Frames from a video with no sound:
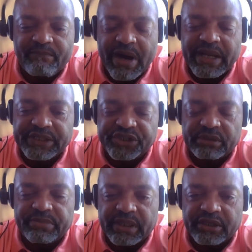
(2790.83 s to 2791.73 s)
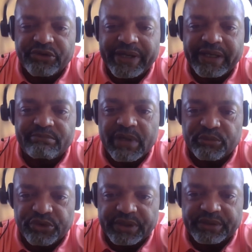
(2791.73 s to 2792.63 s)
of money should be: creating
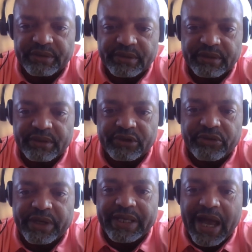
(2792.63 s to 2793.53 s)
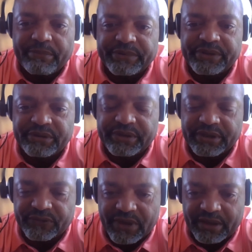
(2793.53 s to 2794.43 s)
memories right. and creating
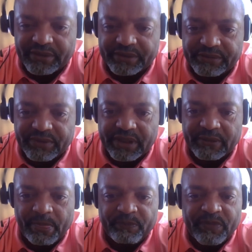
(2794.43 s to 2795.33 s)
opportunities for others, right?